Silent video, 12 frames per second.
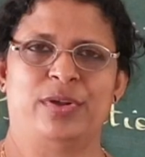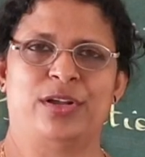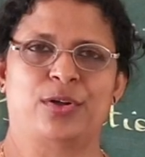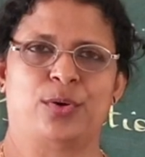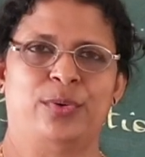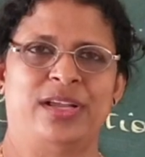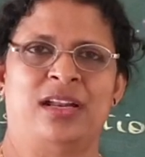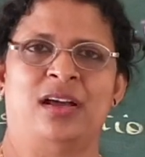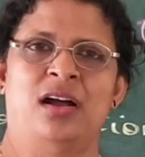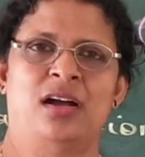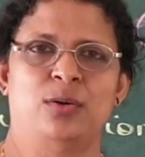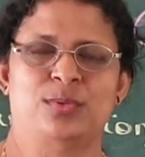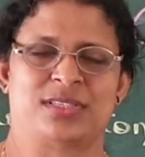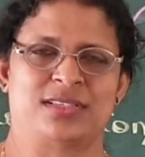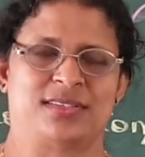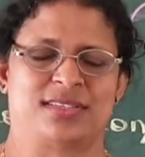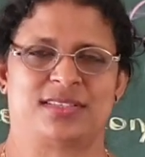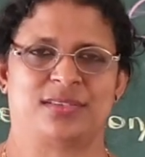we grow in our
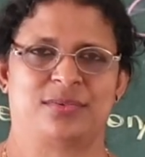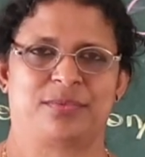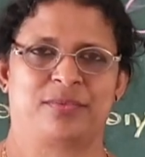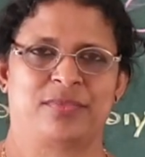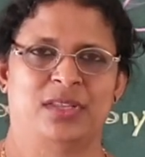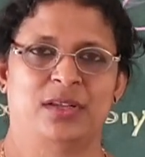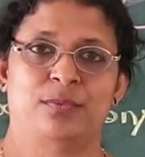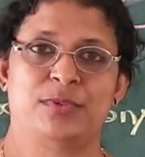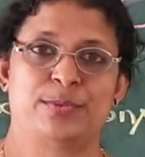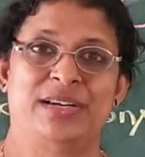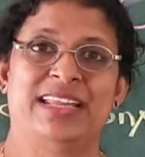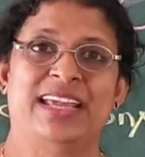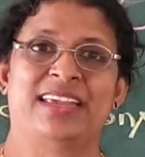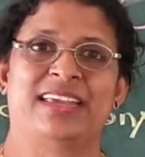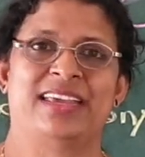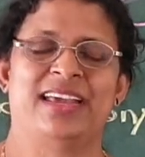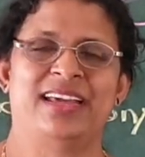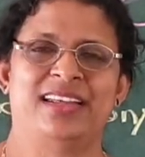houses, which we
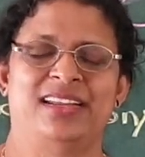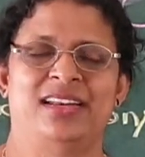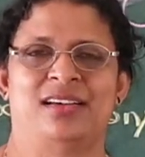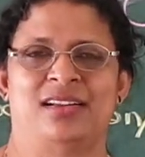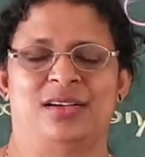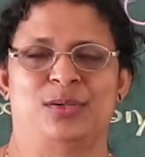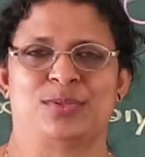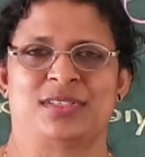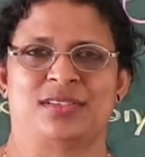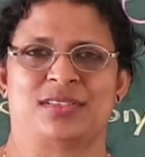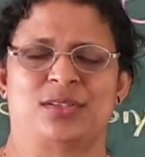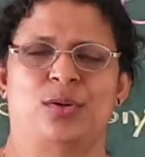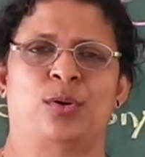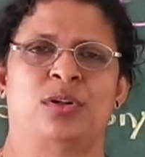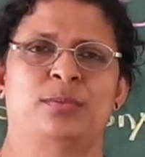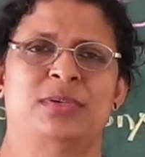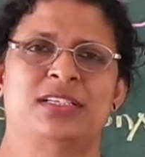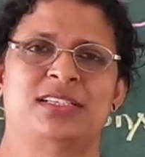take care in our houses,
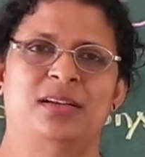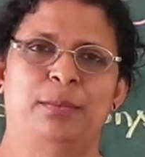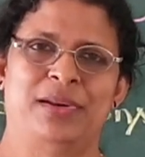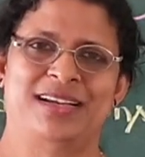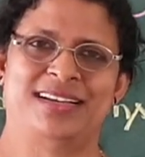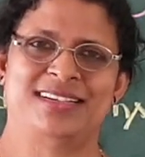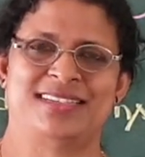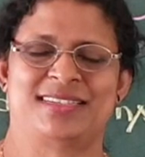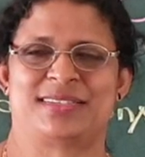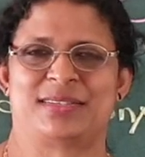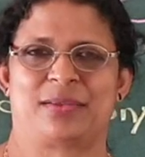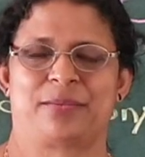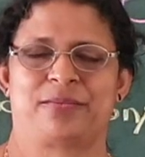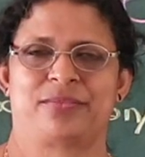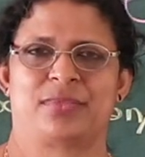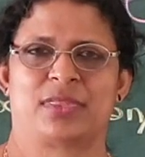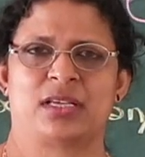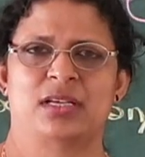ornamental plants.
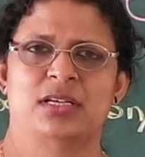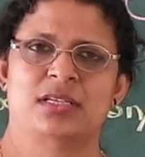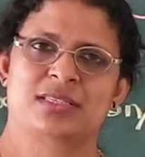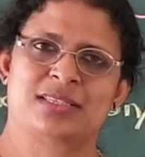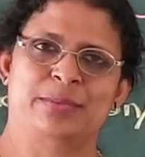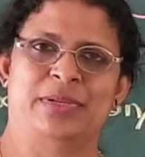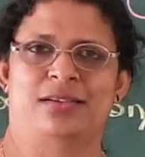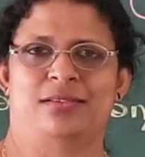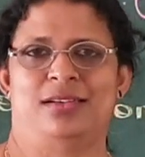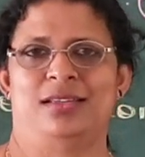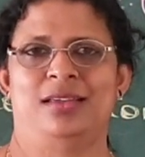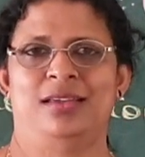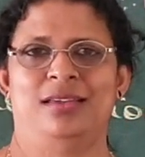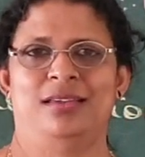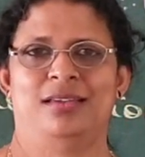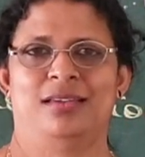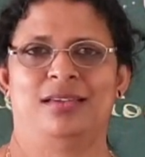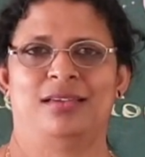
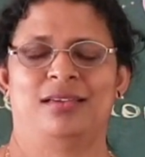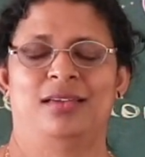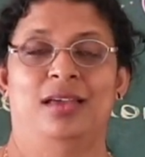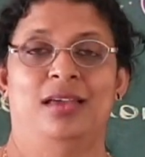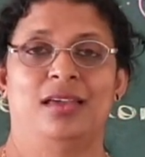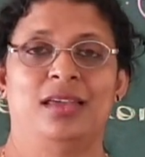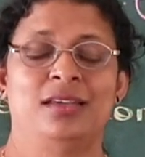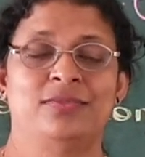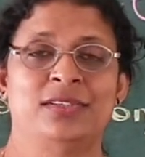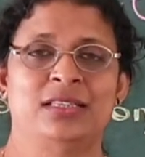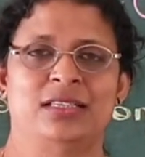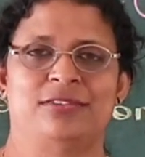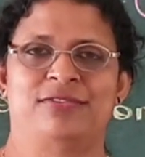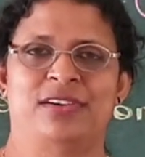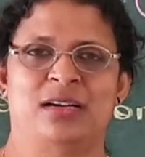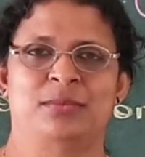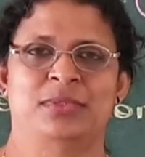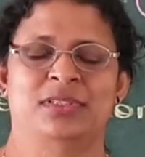Similarly, even the
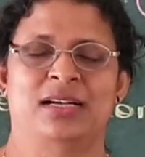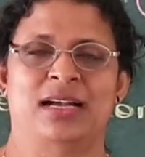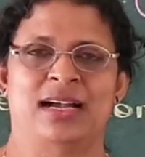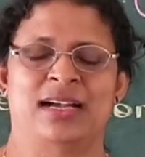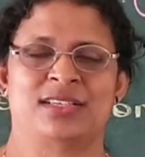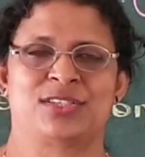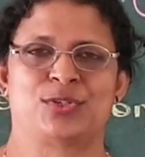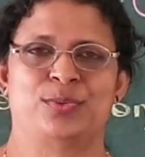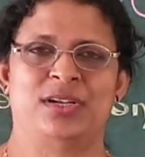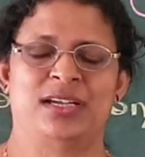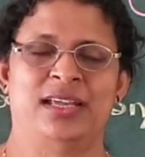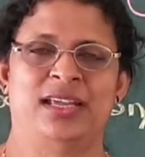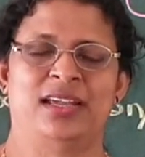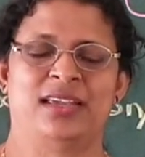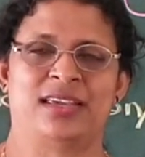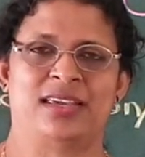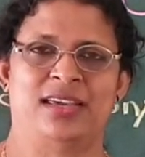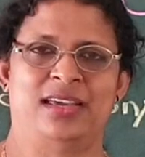farmer has to
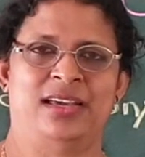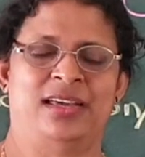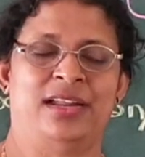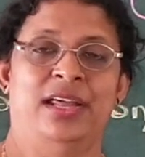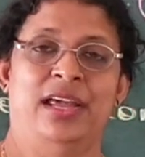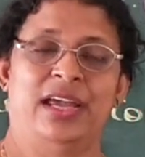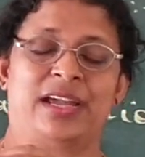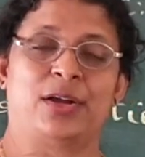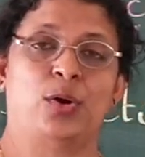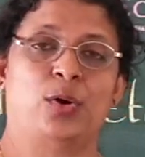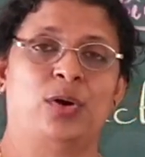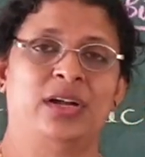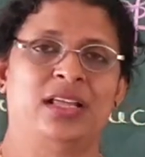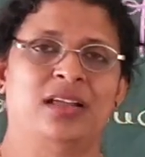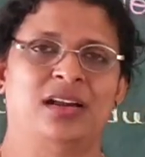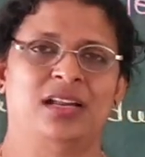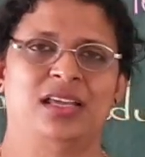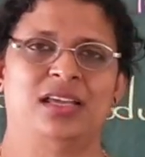take care
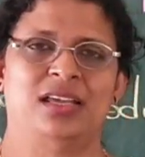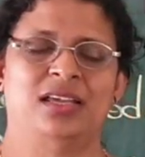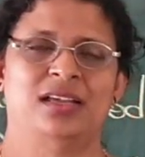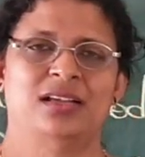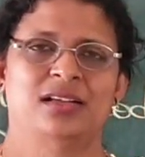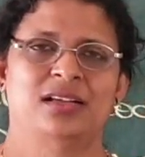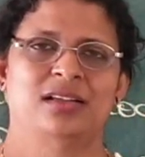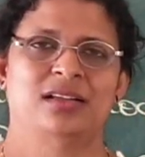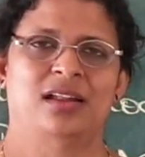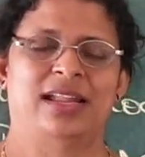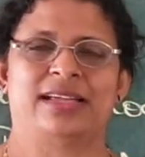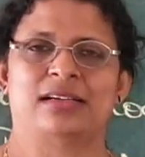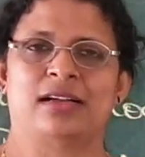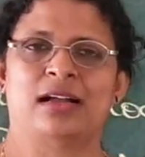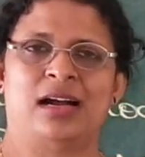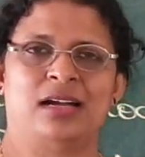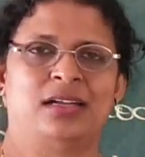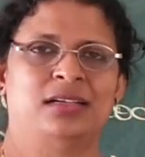accordingly, like a
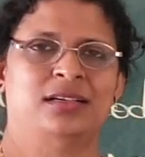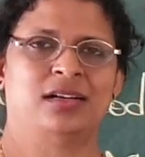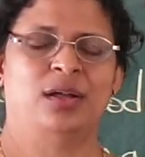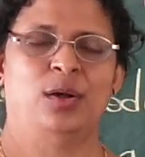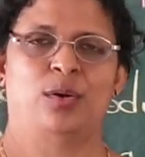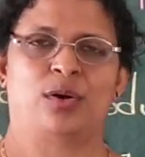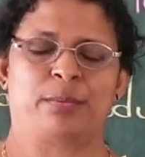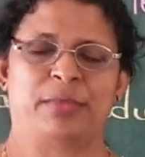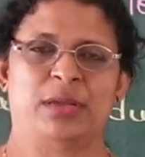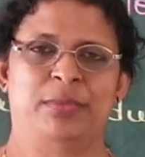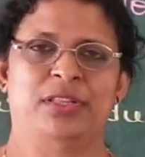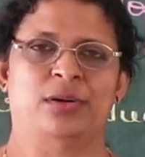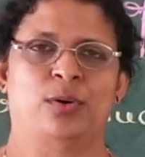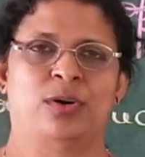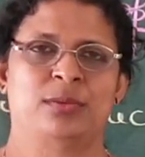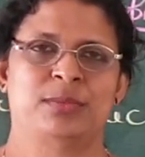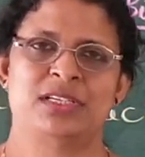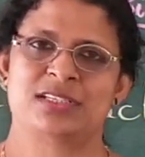gardener or maybe the
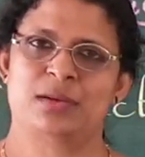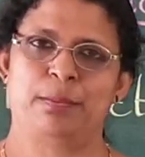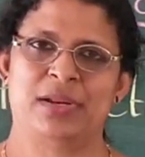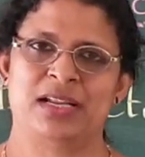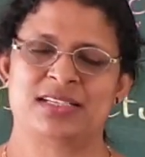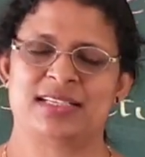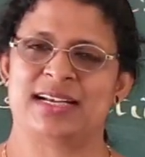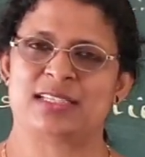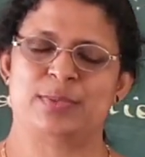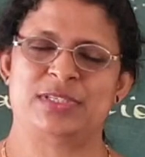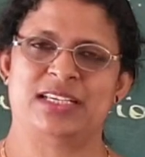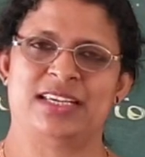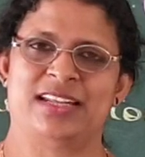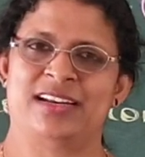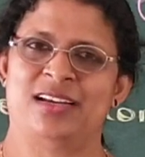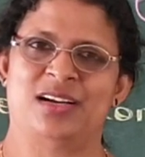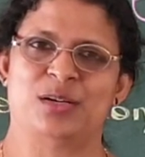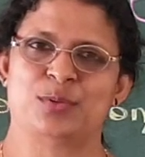ornamental plants as we take care
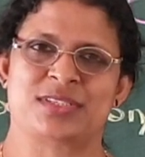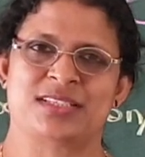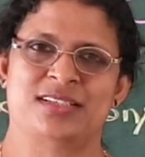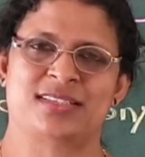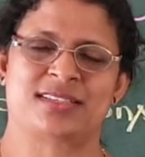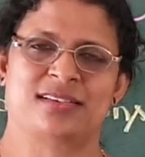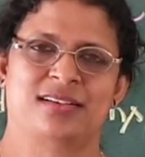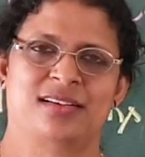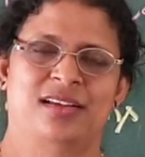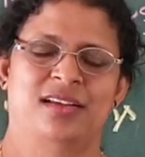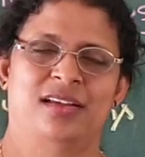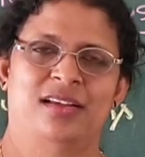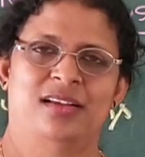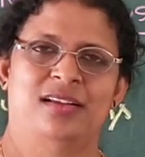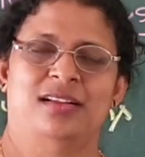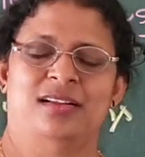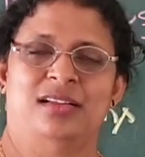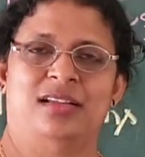in our houses.
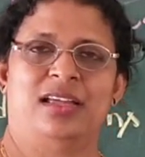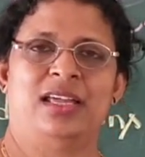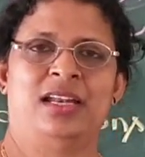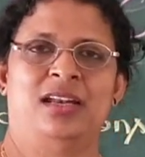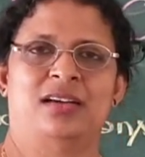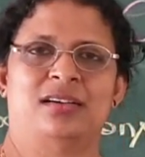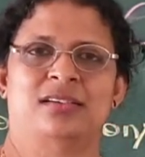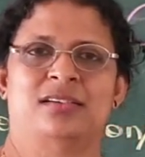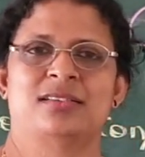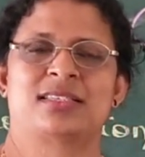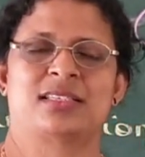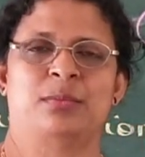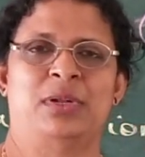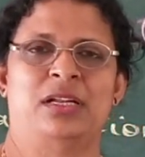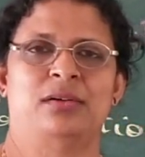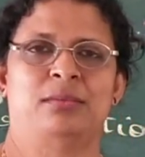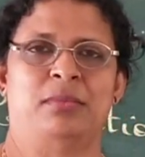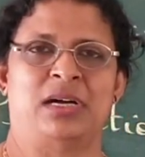In a
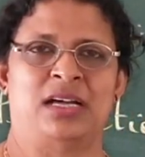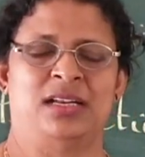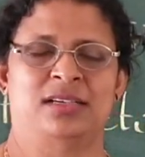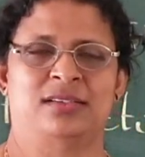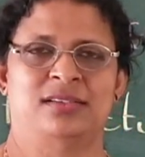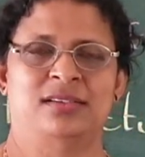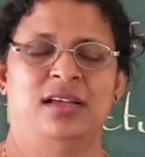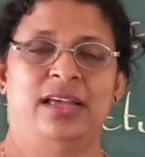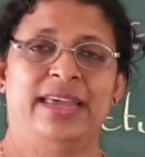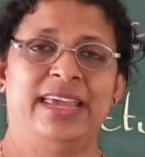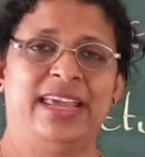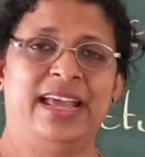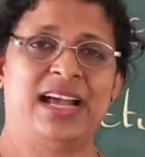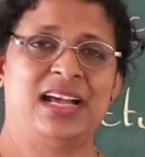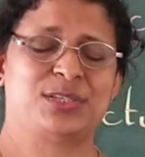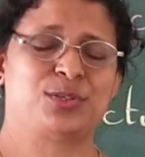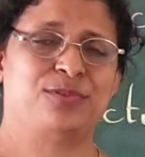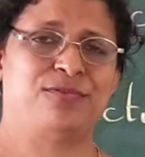similar manner, he
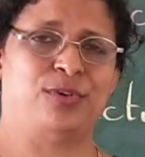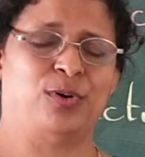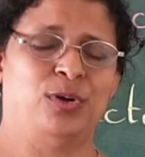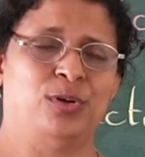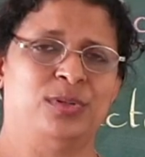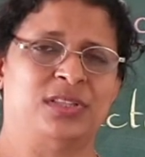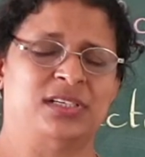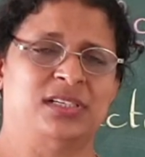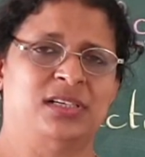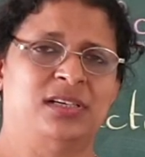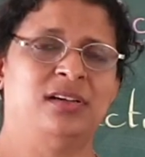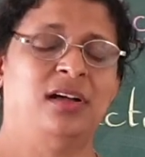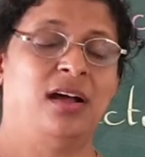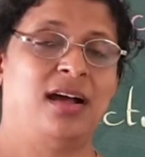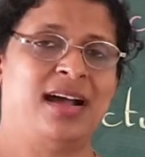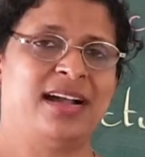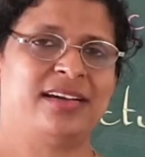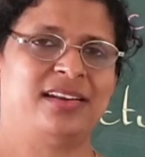has to follow
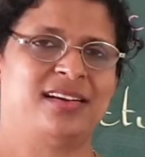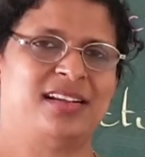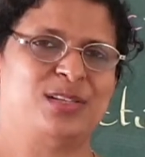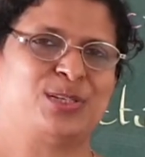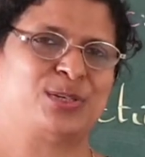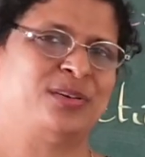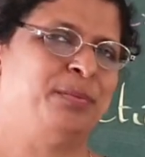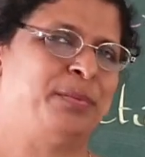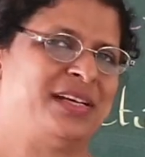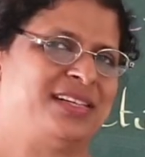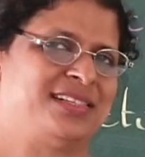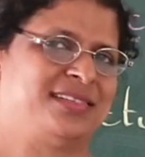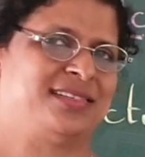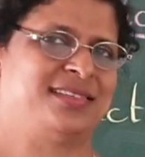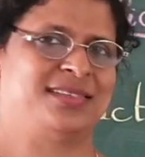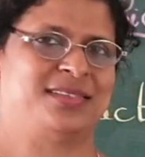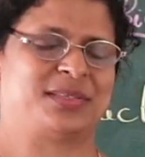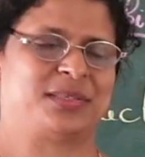the agricultural
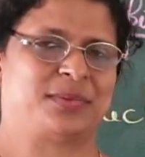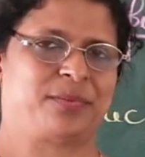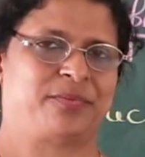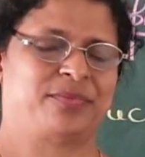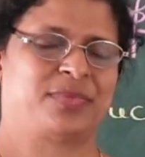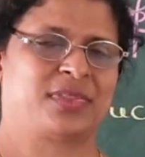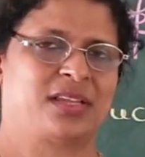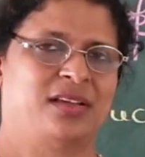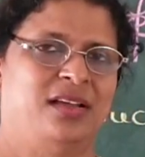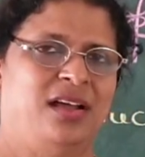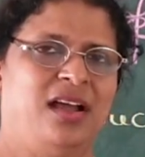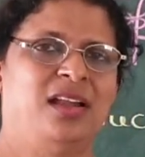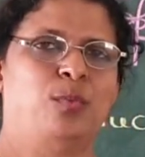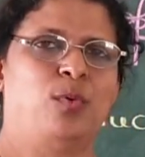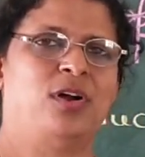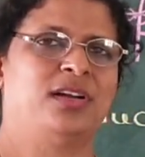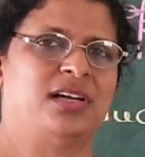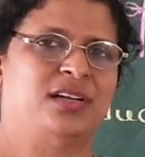practices.
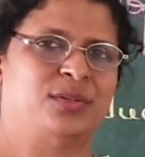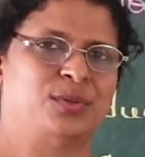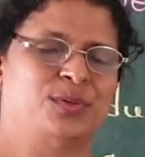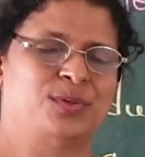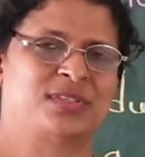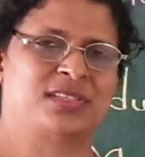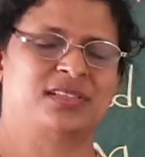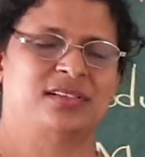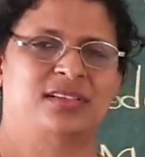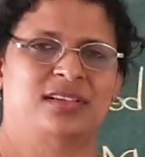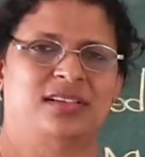And what are those